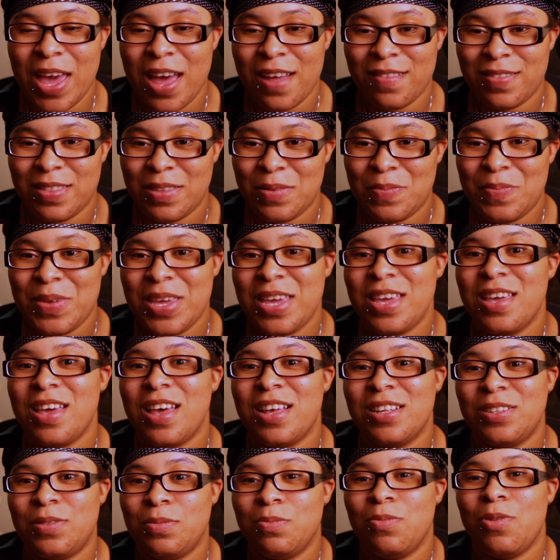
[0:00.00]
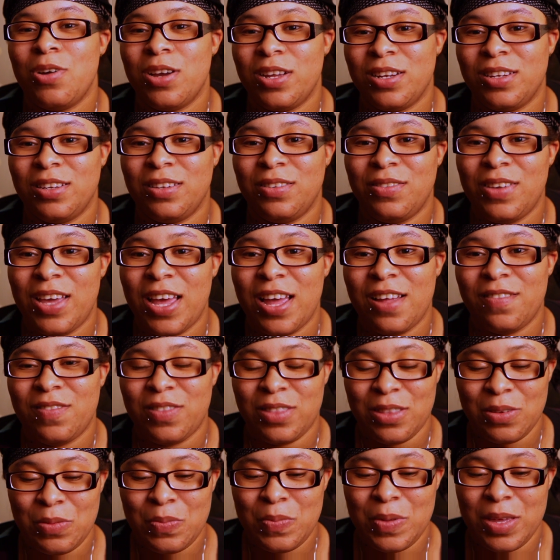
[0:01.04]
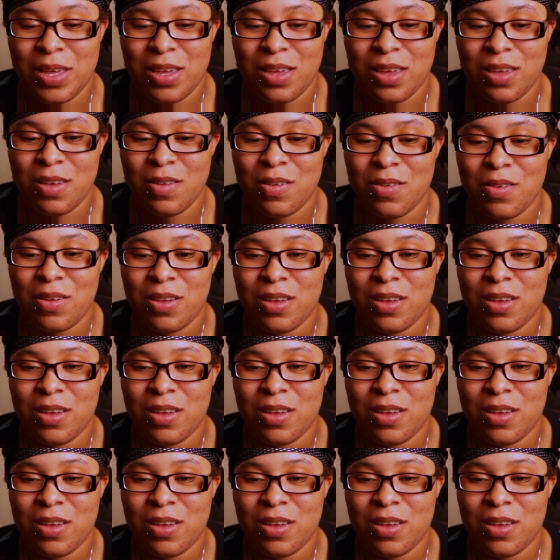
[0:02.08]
have to be as one. We have to be